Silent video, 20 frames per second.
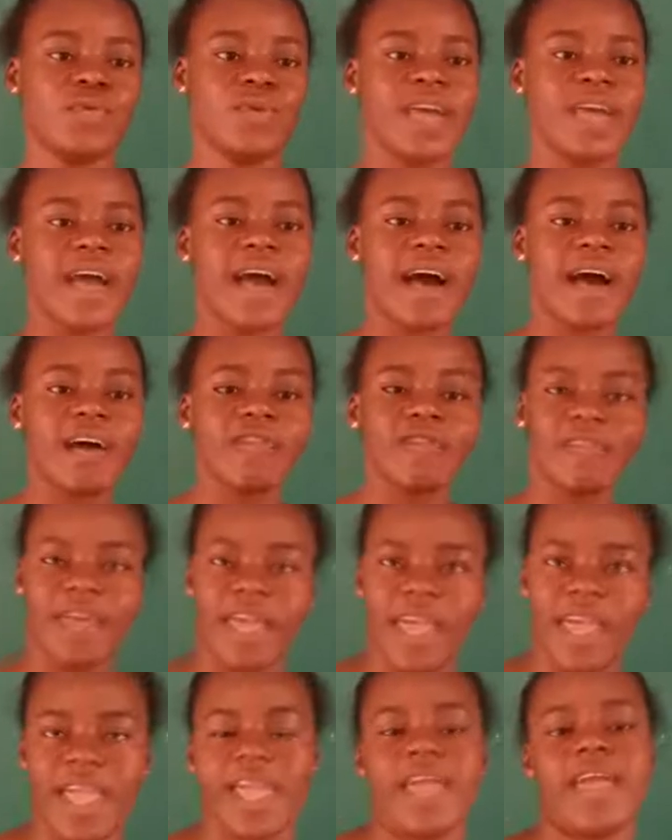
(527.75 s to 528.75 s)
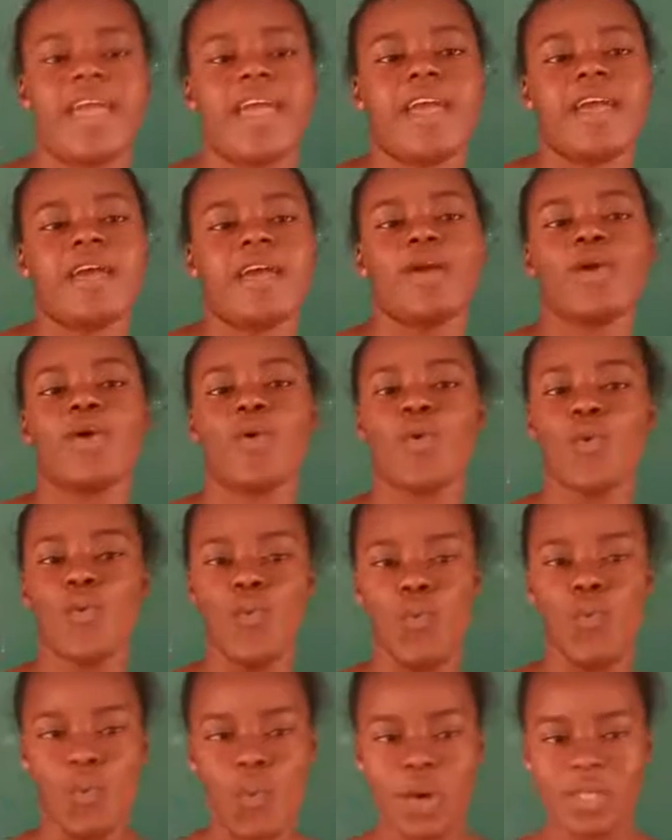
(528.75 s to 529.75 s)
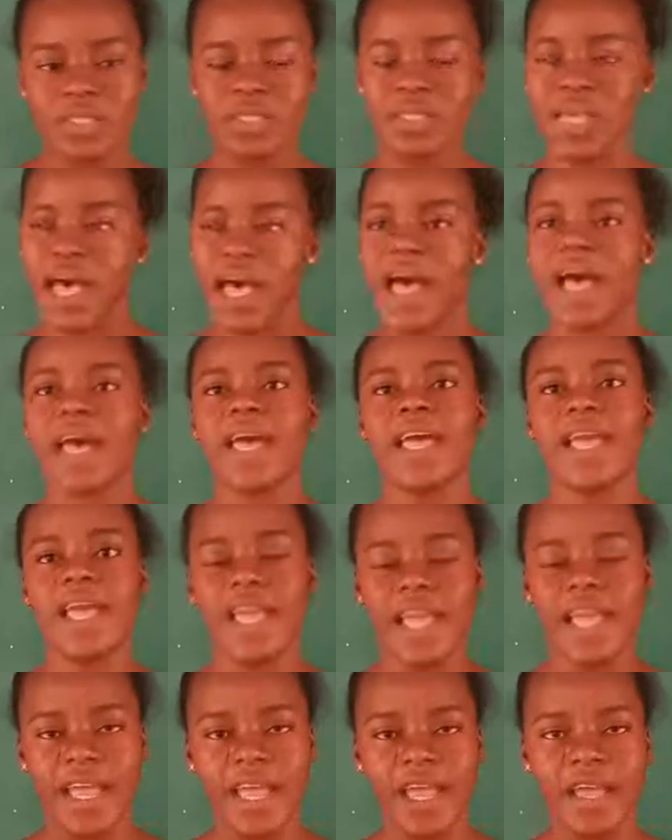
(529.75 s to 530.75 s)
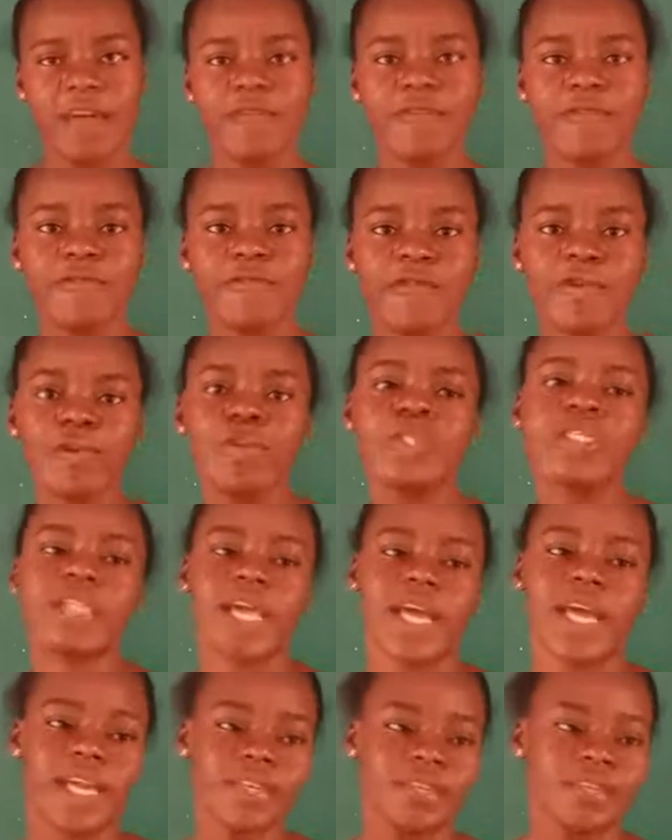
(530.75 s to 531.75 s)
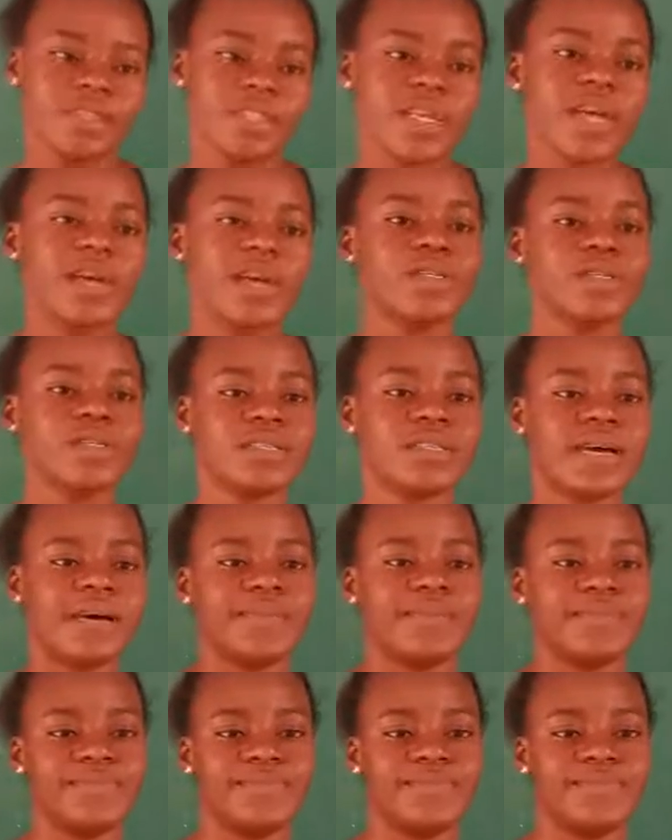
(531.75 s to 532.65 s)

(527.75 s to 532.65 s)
We have air, water, food and shelter.